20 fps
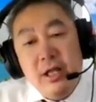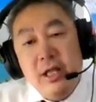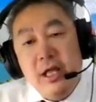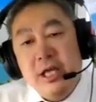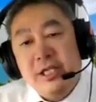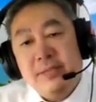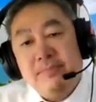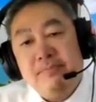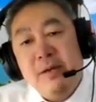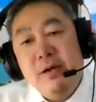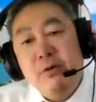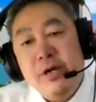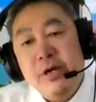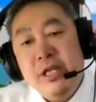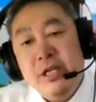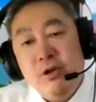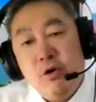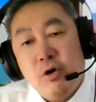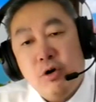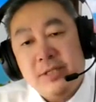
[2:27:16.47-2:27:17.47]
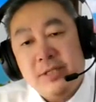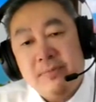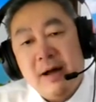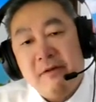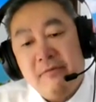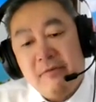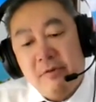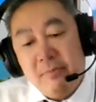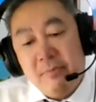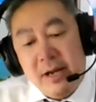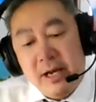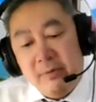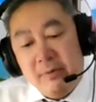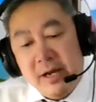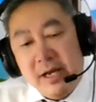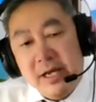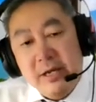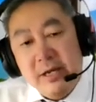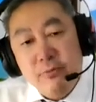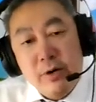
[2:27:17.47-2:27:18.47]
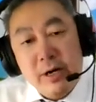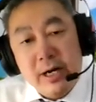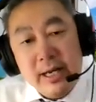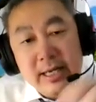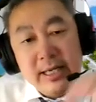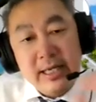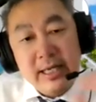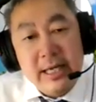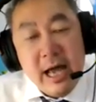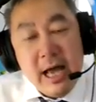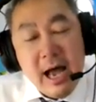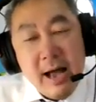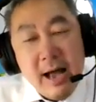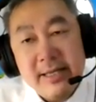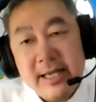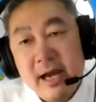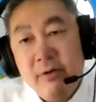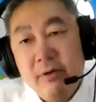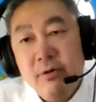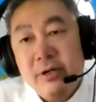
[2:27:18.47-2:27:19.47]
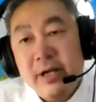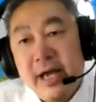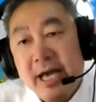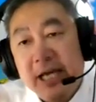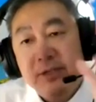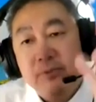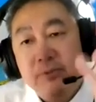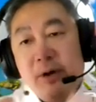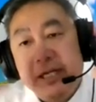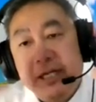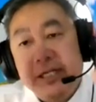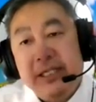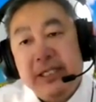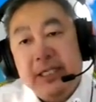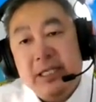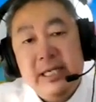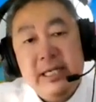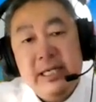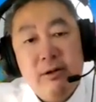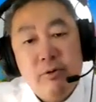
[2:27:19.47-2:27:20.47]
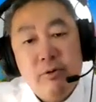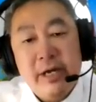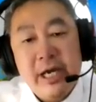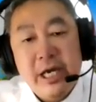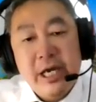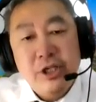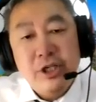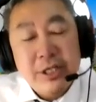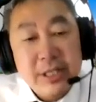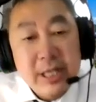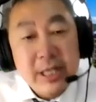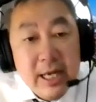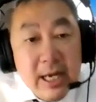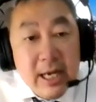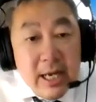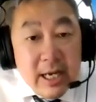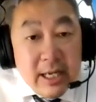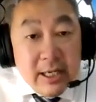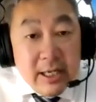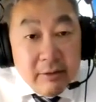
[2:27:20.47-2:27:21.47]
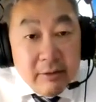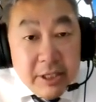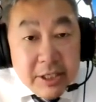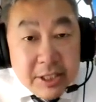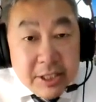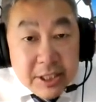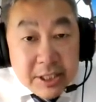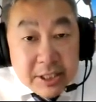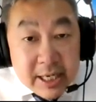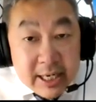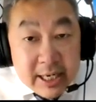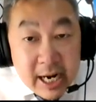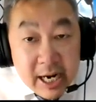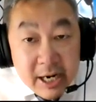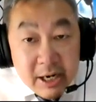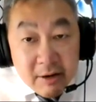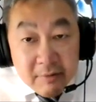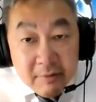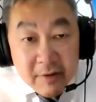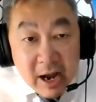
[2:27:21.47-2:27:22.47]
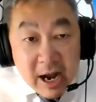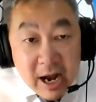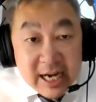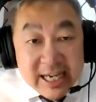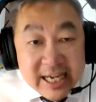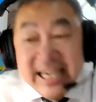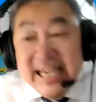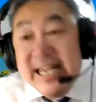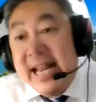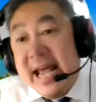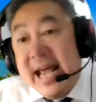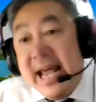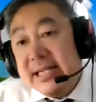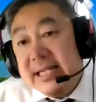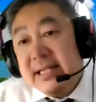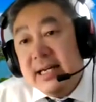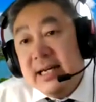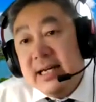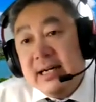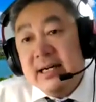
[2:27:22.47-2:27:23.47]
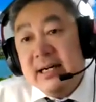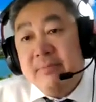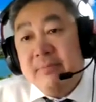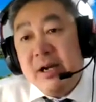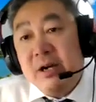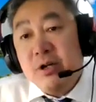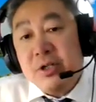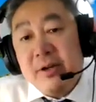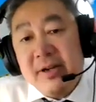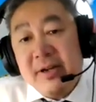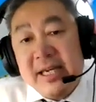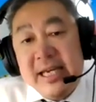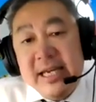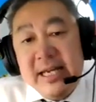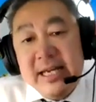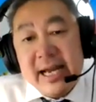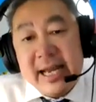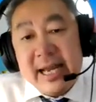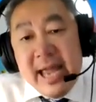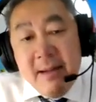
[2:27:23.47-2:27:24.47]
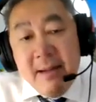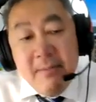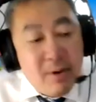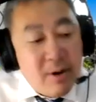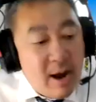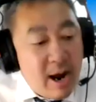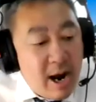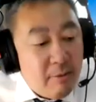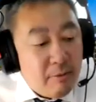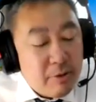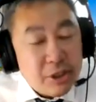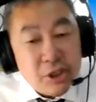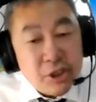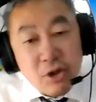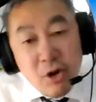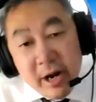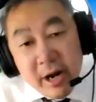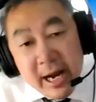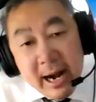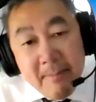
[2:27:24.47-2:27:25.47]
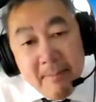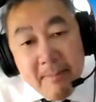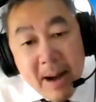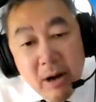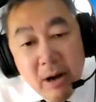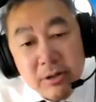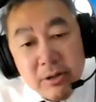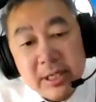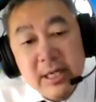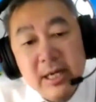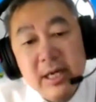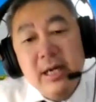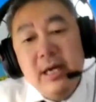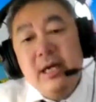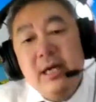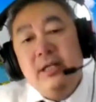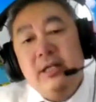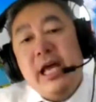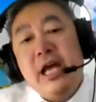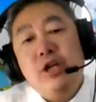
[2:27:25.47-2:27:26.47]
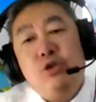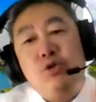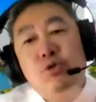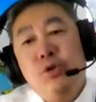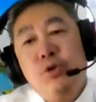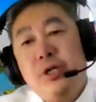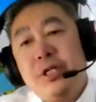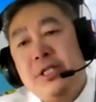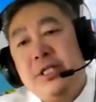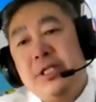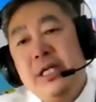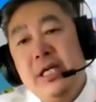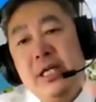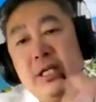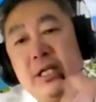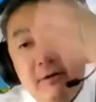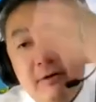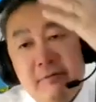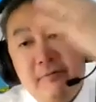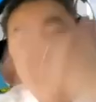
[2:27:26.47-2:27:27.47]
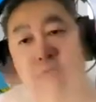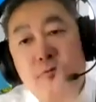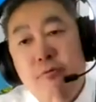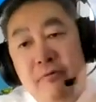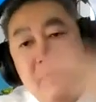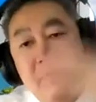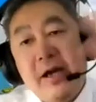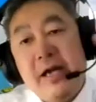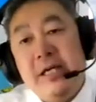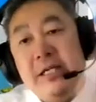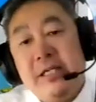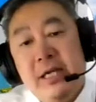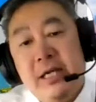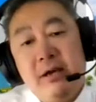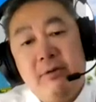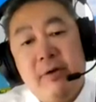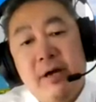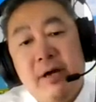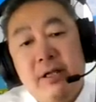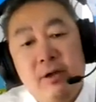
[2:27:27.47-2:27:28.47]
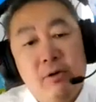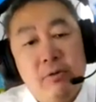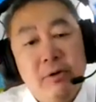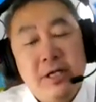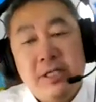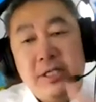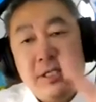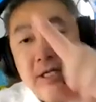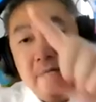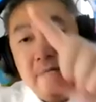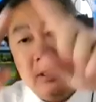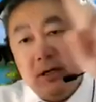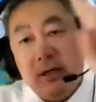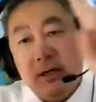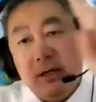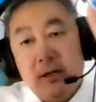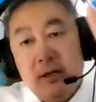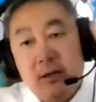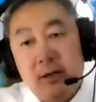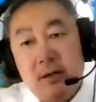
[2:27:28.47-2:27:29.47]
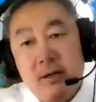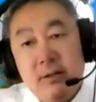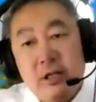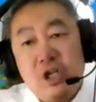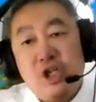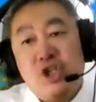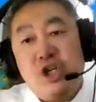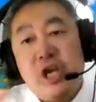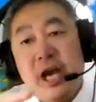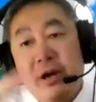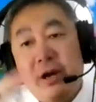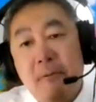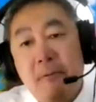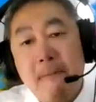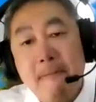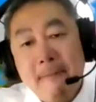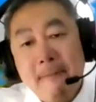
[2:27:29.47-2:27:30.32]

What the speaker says: It's built in your smartphone anyway. It would tell you the XYZ locations. Now, this is the kind of Microsoft Kinect camera I was talking about. They do not see the full face anyway. They only see the shadow.